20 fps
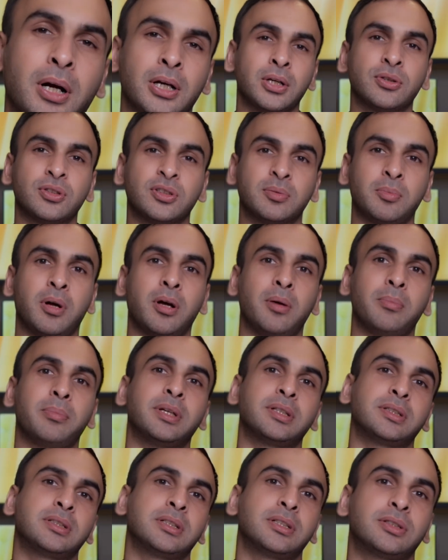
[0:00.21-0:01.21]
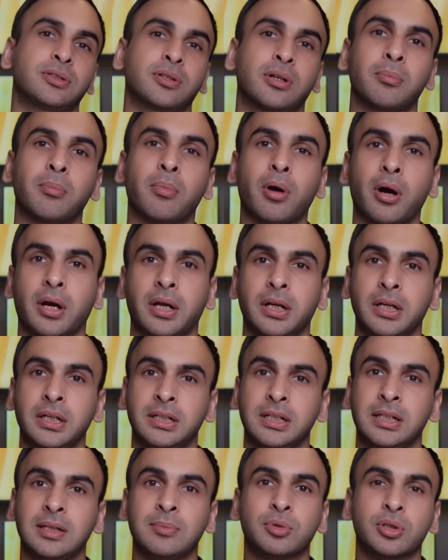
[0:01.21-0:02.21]
Are you a small business or a marketing
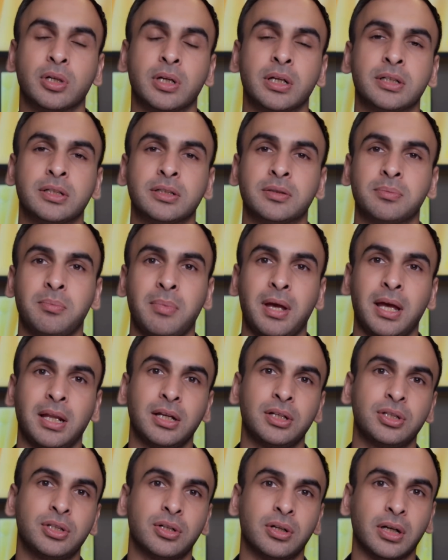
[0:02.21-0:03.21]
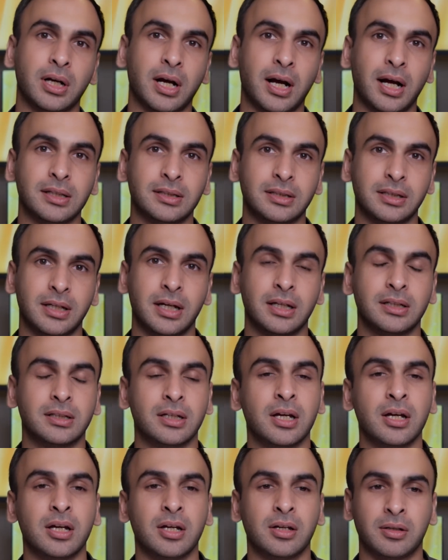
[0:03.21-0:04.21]
team trying to just manage your content,
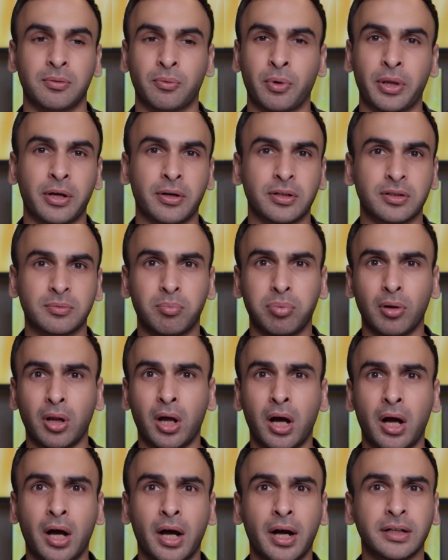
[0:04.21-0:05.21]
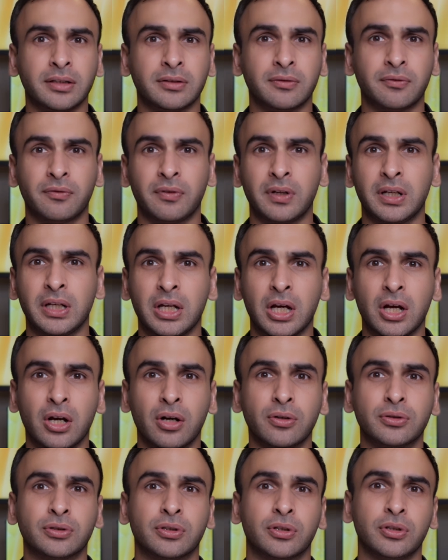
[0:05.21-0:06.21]
whether it's blogs,
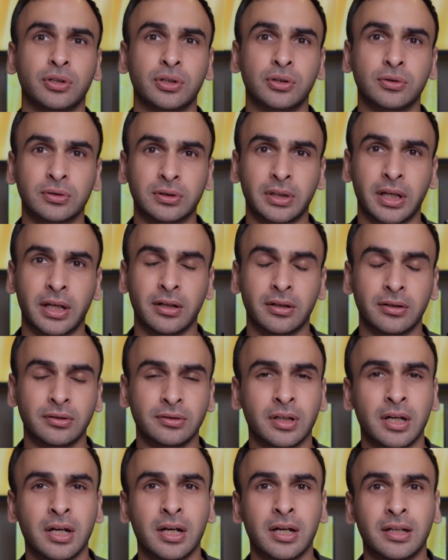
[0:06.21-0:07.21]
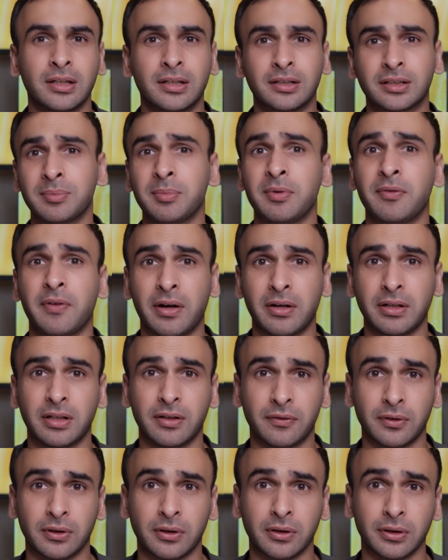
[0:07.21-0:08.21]
videos, or newsletters? This can be very
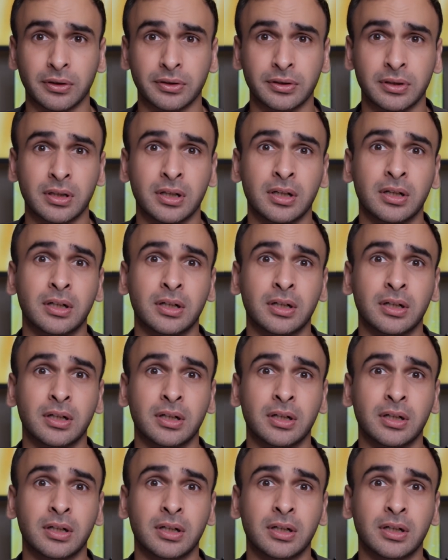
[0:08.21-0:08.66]
difficult.